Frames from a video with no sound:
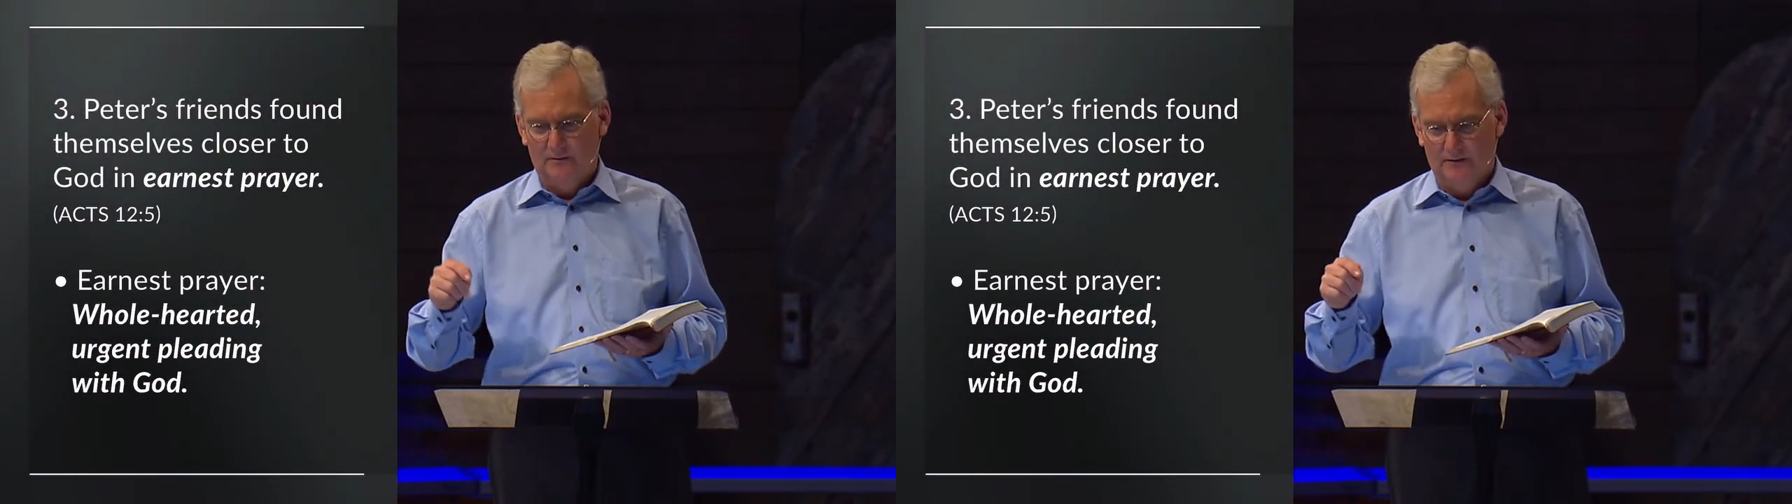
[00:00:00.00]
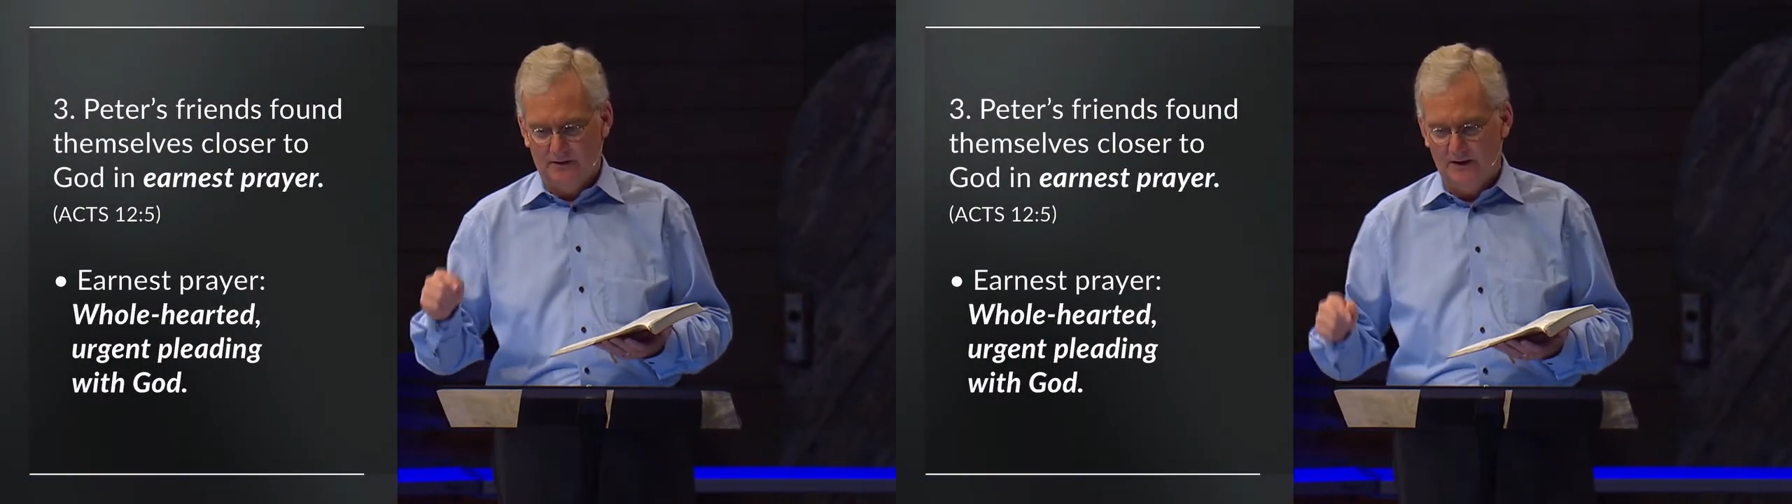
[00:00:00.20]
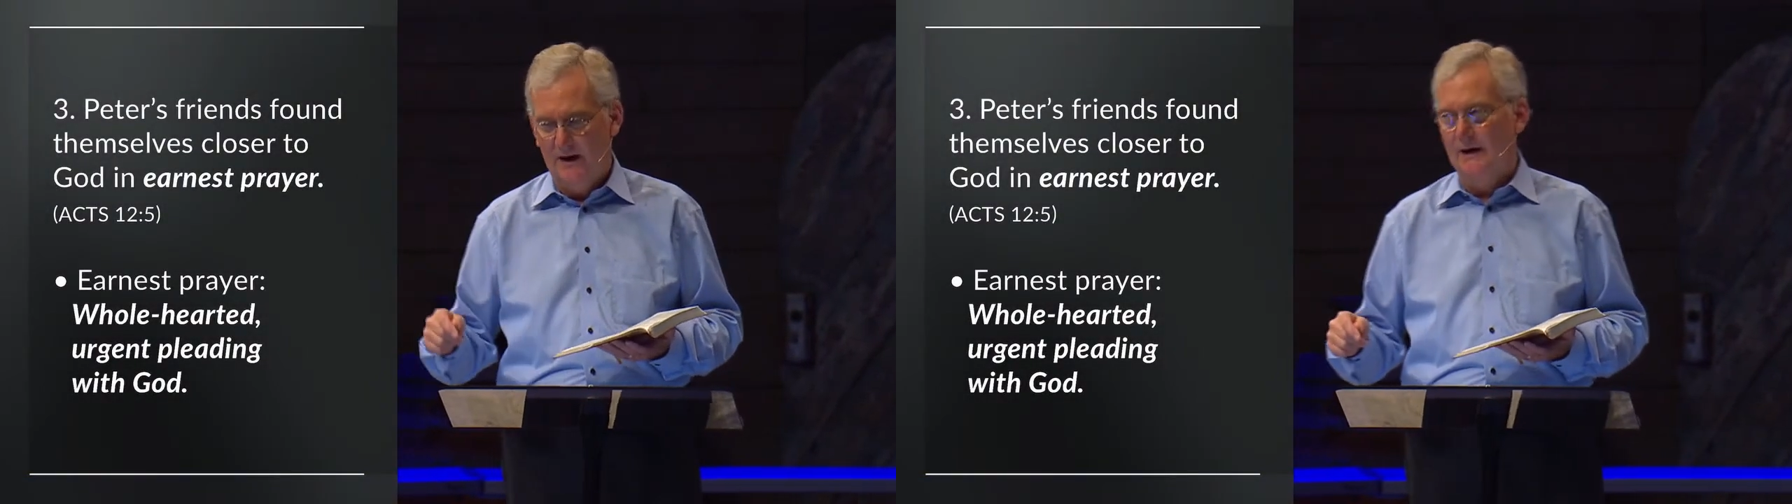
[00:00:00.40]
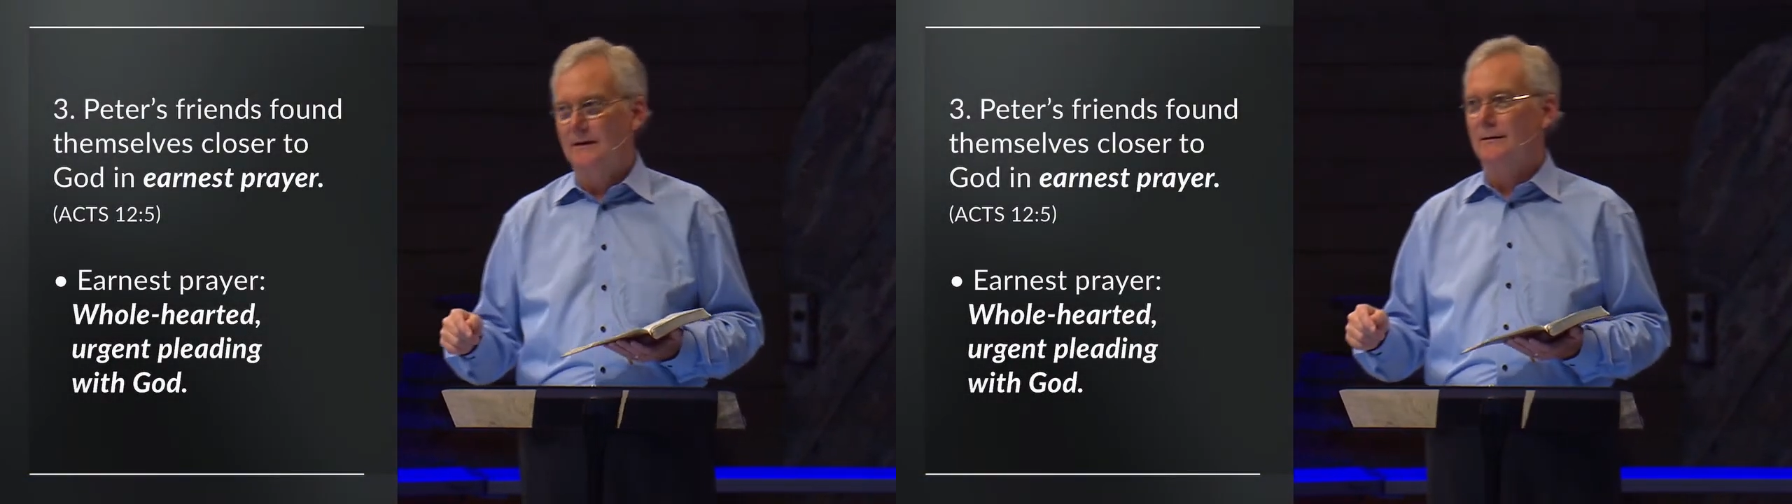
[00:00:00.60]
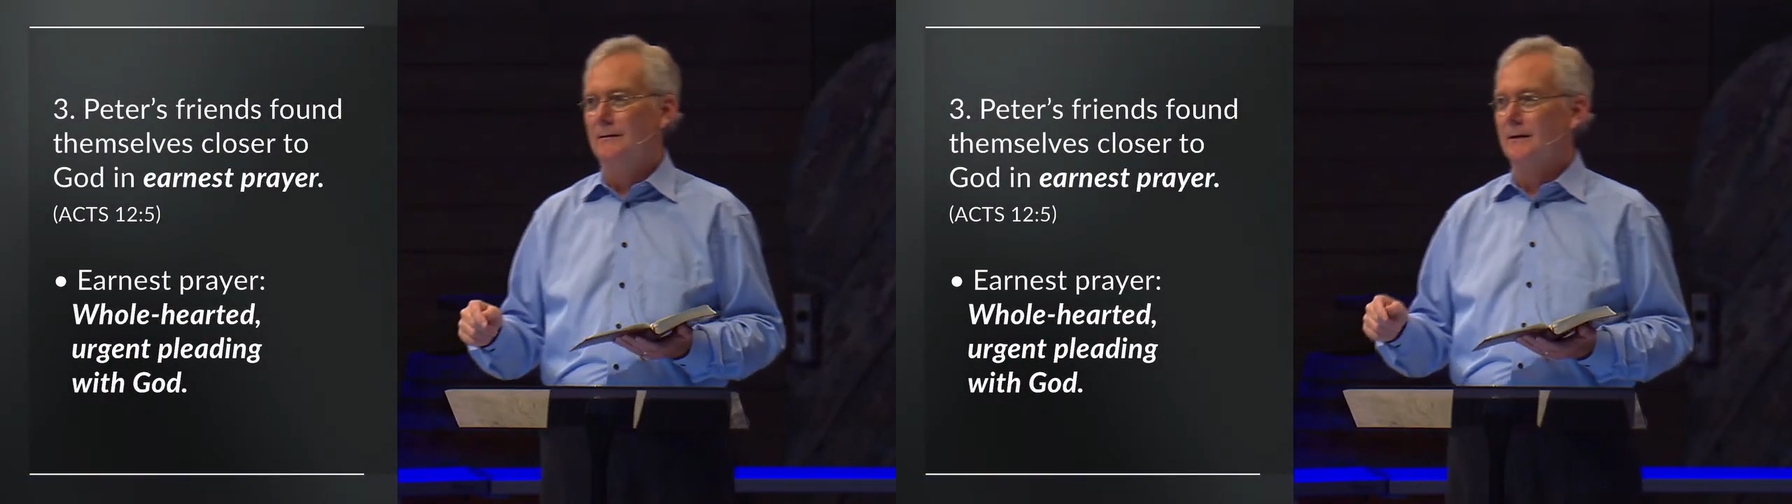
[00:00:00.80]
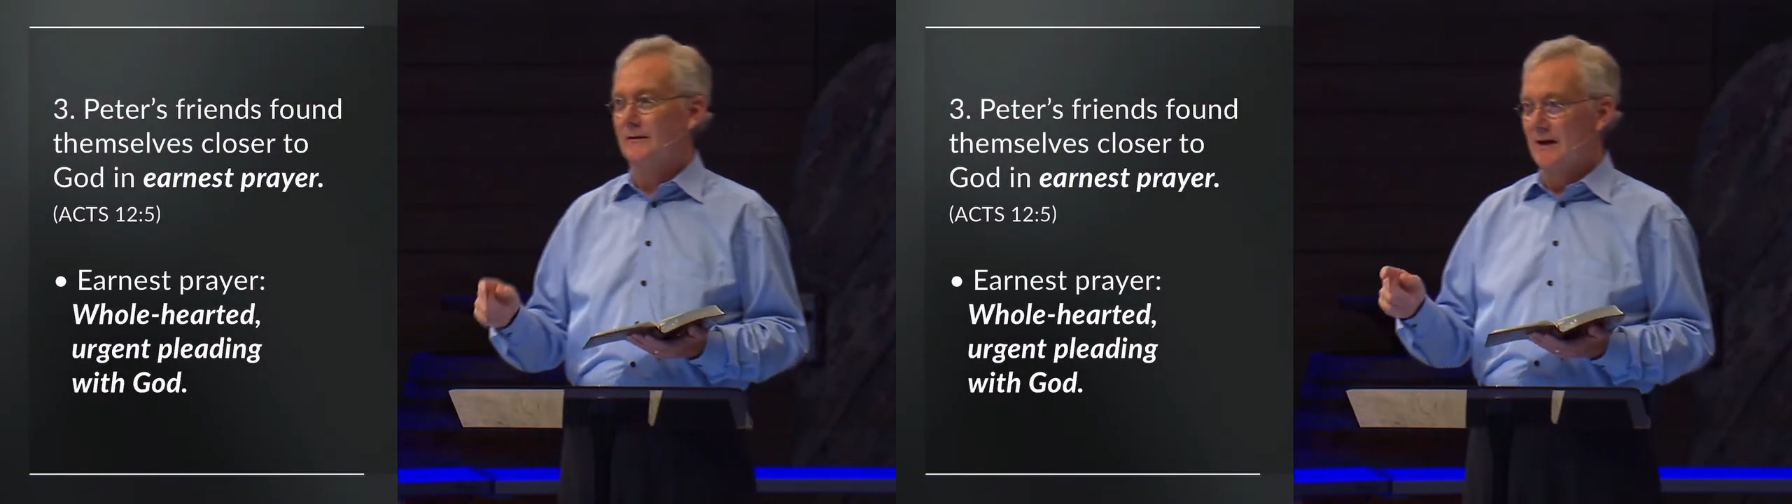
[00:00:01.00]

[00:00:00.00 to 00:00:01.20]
to God in